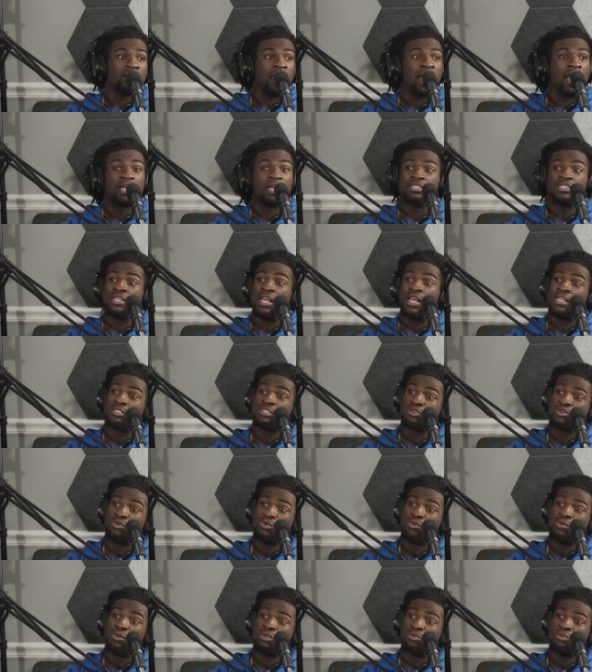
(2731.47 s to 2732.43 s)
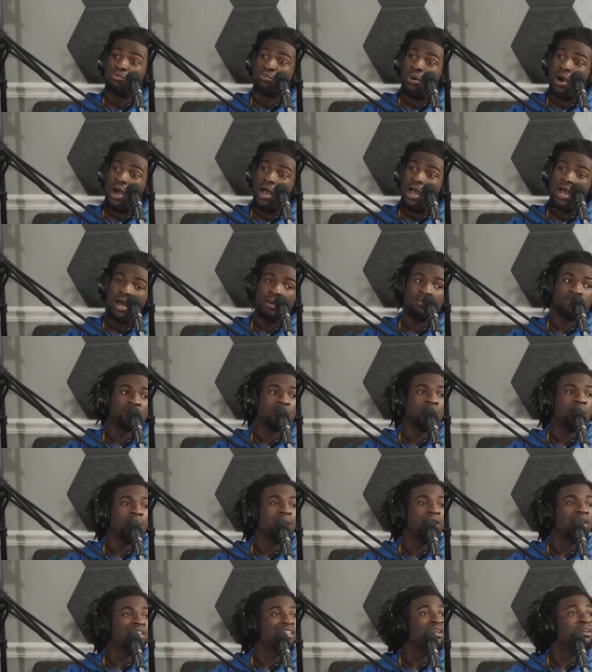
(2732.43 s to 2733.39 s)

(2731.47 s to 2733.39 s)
That school was wild. I'm talking.